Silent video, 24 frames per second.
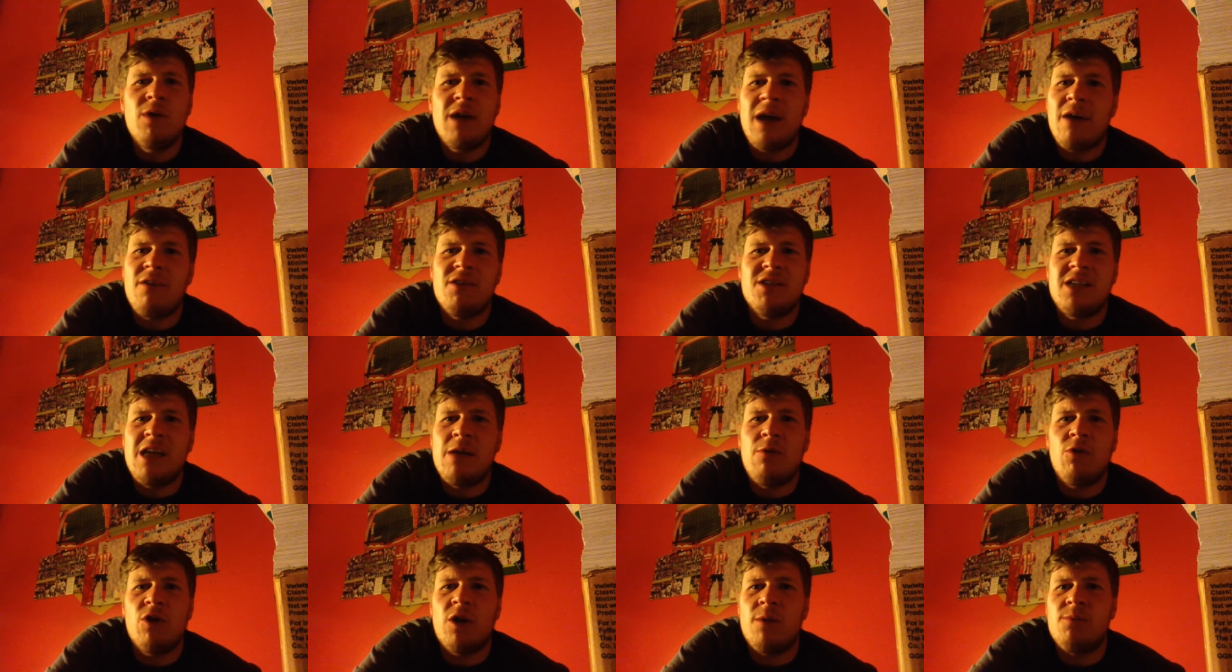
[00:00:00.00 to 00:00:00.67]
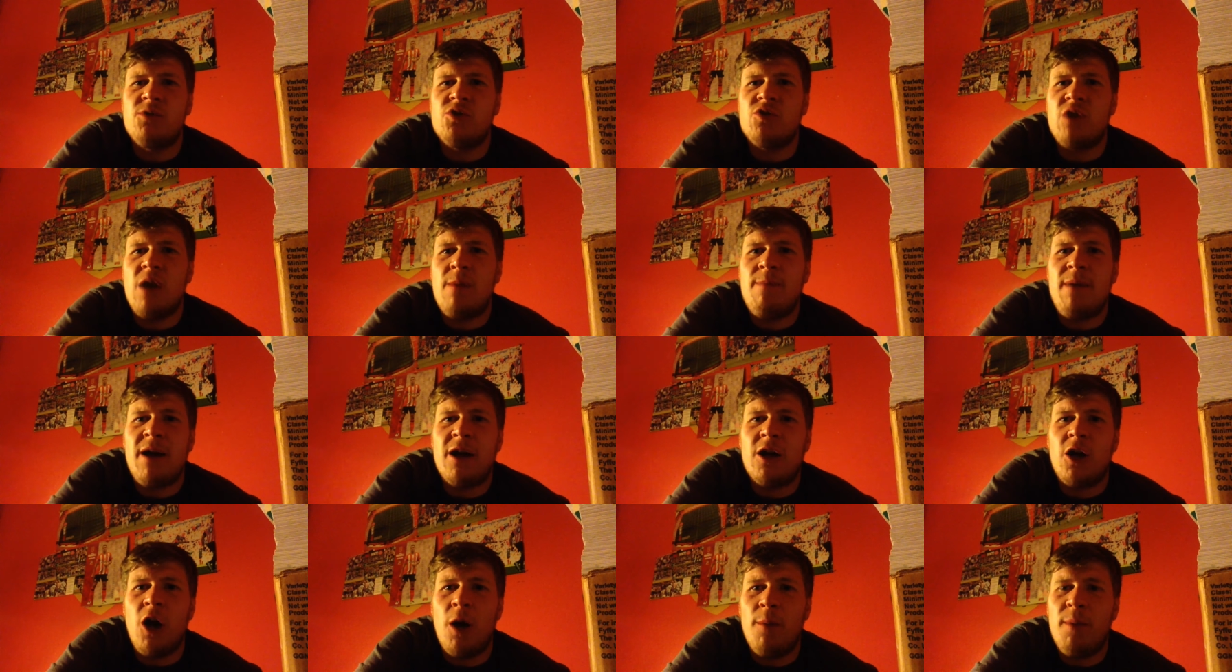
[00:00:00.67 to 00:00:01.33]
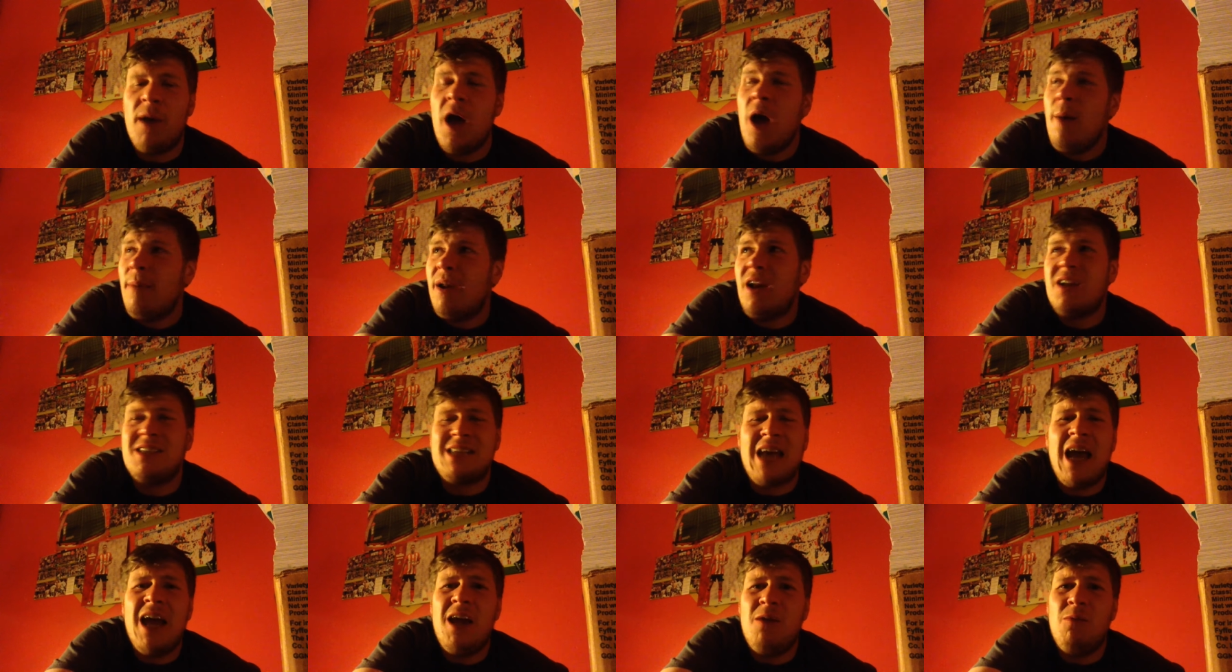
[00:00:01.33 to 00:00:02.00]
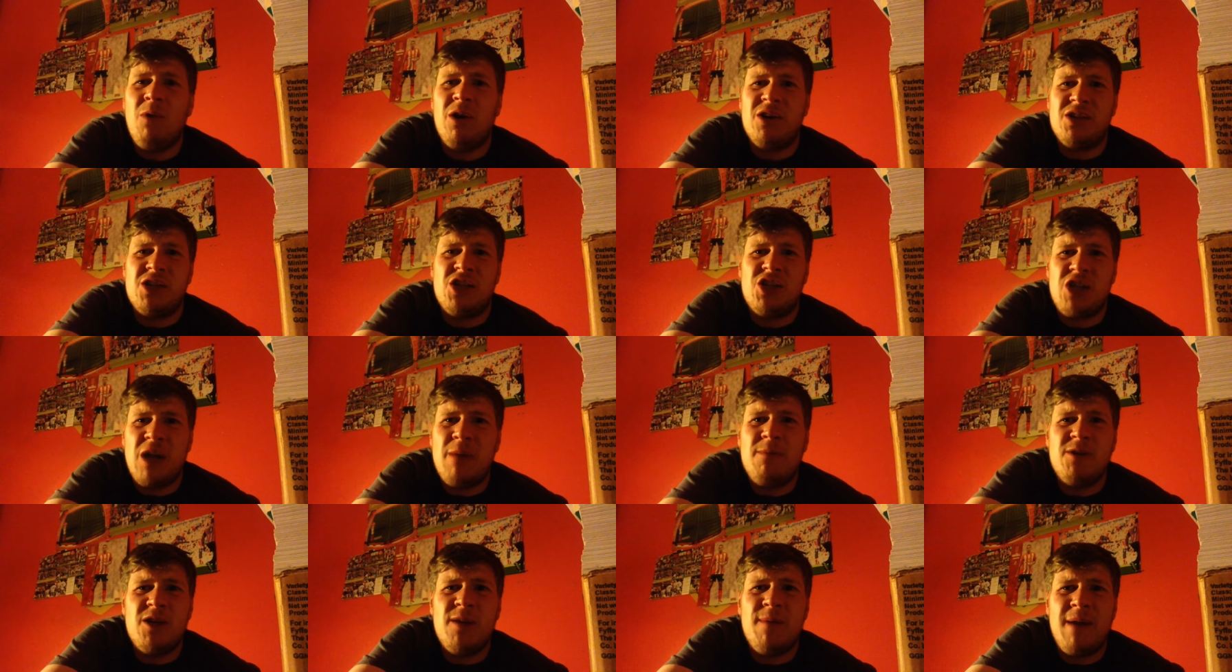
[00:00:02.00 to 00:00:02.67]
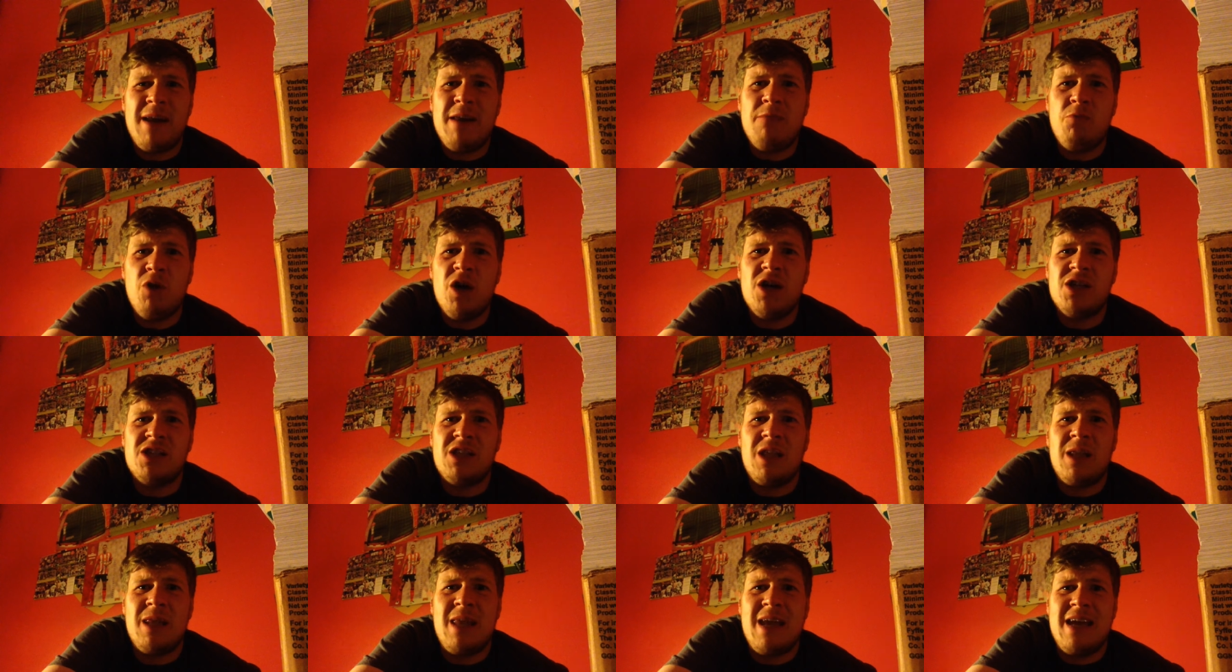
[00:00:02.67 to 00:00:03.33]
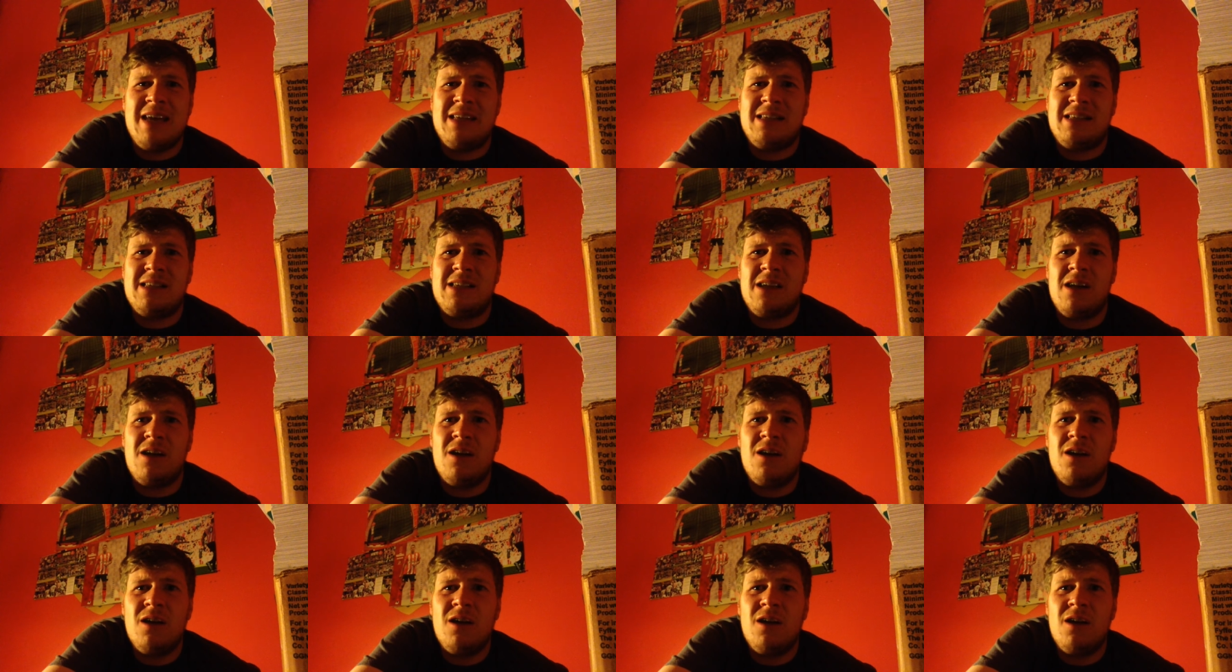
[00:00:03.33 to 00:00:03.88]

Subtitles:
guarantee we'll come straight back up, but I'll tell you what, is the Championship any worse than this?